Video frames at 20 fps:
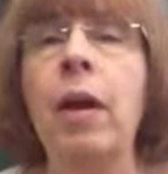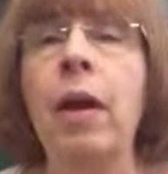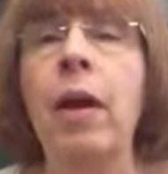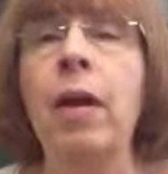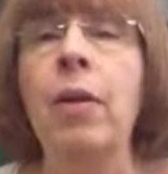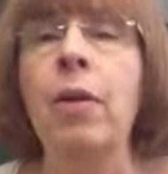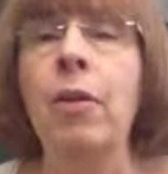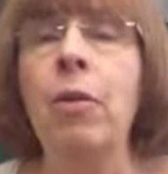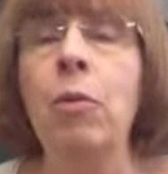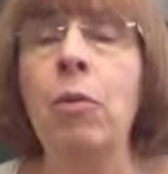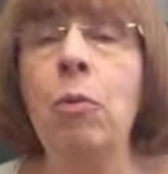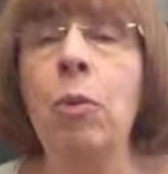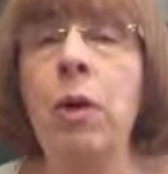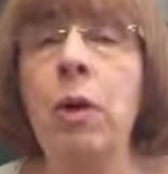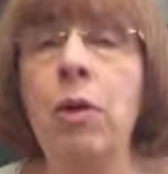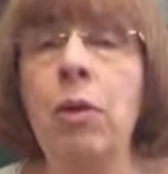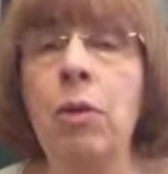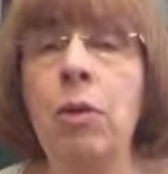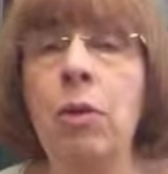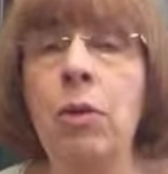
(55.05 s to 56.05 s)
Another way
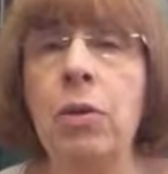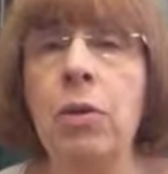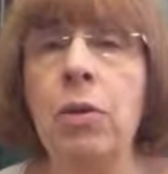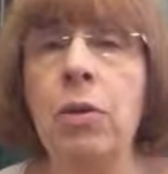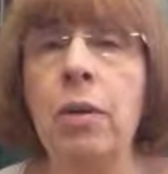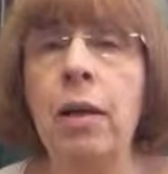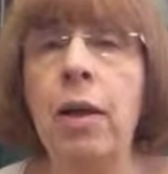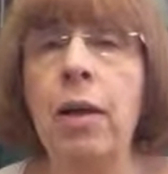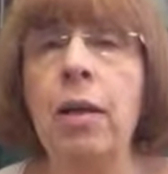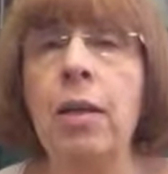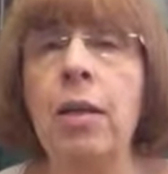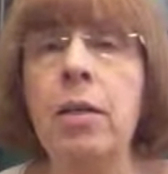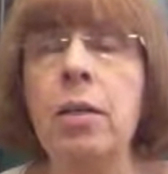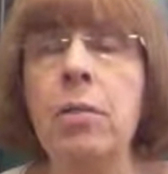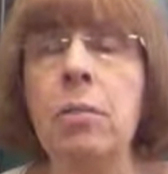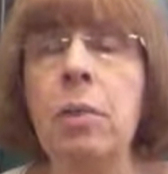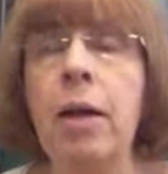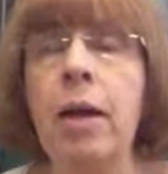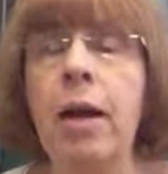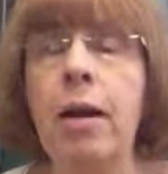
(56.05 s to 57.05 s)
you can do that is
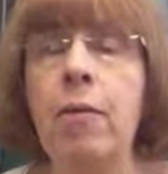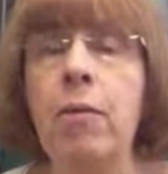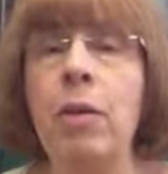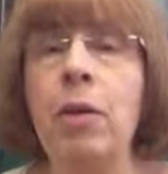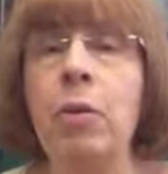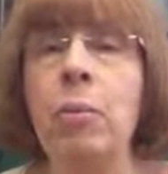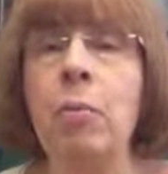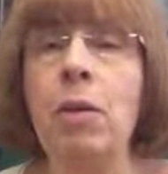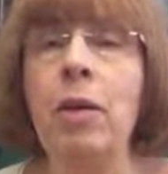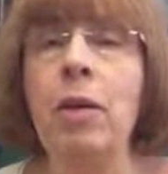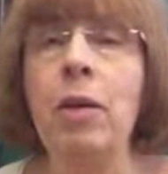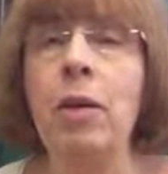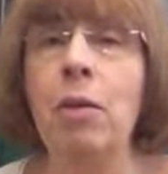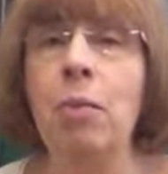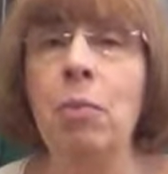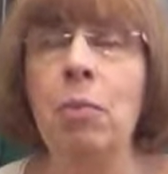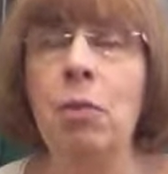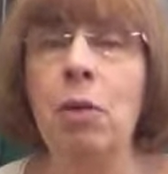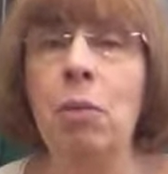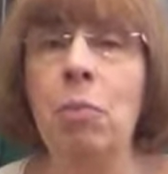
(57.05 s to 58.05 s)
by having a
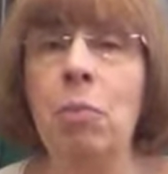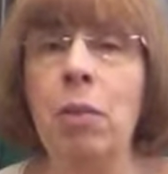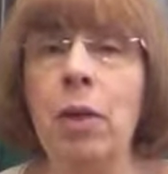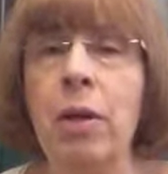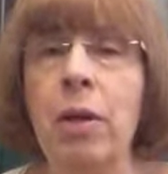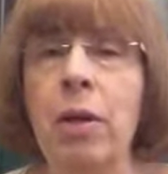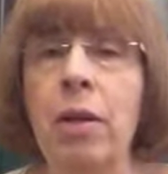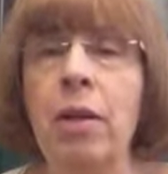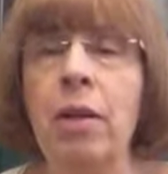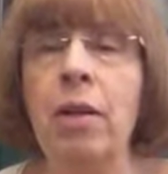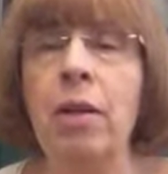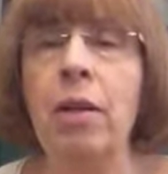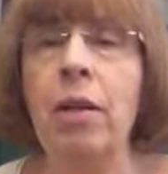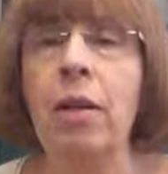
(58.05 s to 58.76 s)
mediumship reading.